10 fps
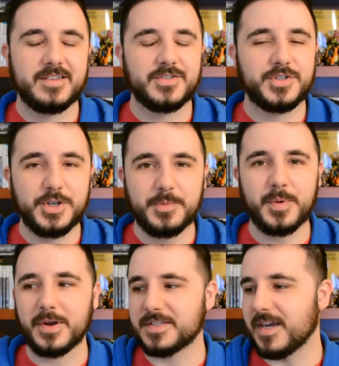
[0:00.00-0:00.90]

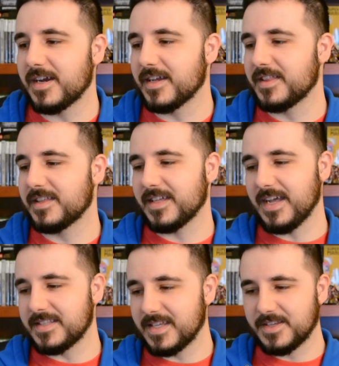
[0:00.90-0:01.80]
super exciting. I think the
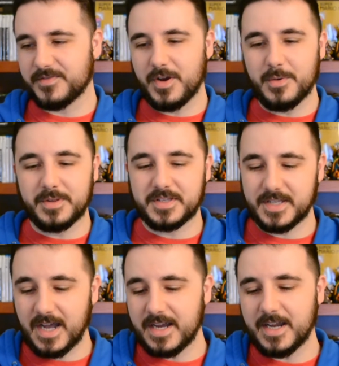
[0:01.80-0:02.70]
headset is very well
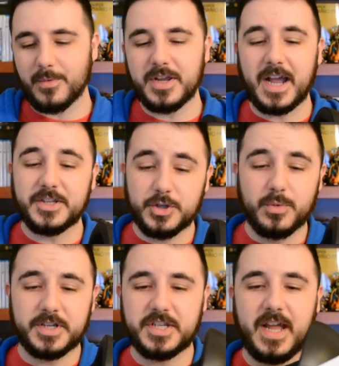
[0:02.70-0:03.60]
designed. I do
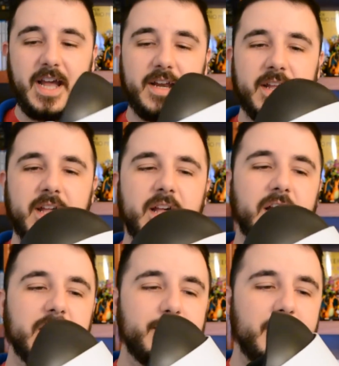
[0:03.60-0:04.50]
wish it had
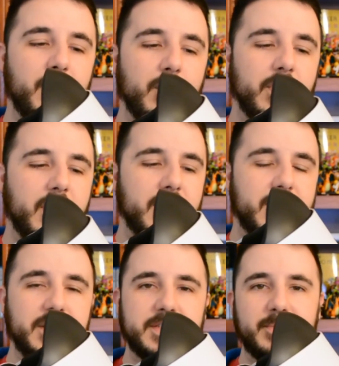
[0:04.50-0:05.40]
a little bit more
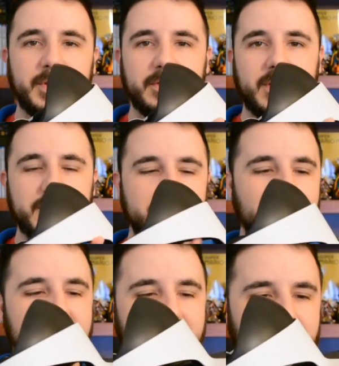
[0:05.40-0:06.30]

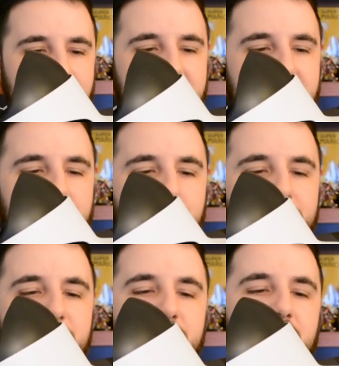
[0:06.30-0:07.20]
customizability in
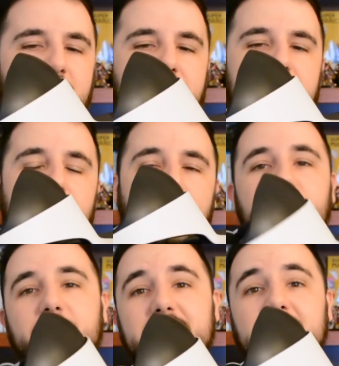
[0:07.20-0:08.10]
terms of, you know,
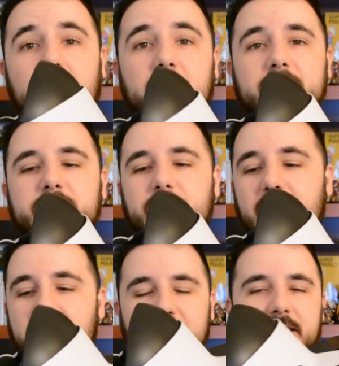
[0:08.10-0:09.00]
fitting onto your
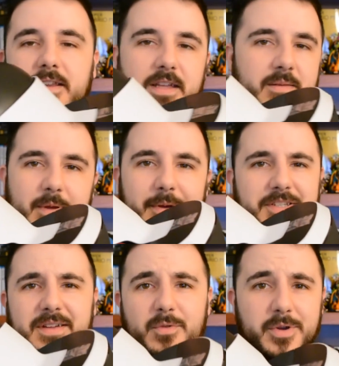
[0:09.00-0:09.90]
head. And again, maybe I
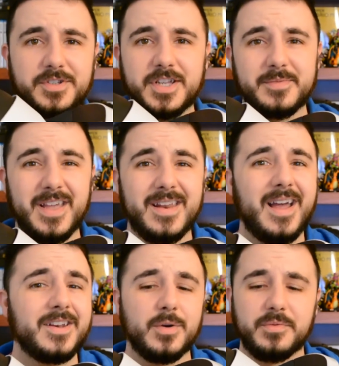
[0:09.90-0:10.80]
just have a weird shaped head.
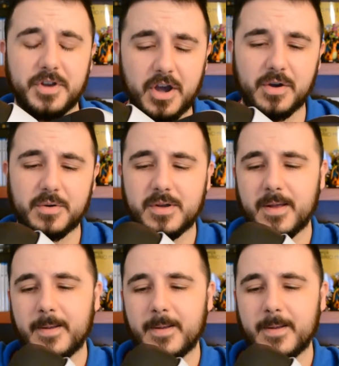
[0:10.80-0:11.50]
I don't know.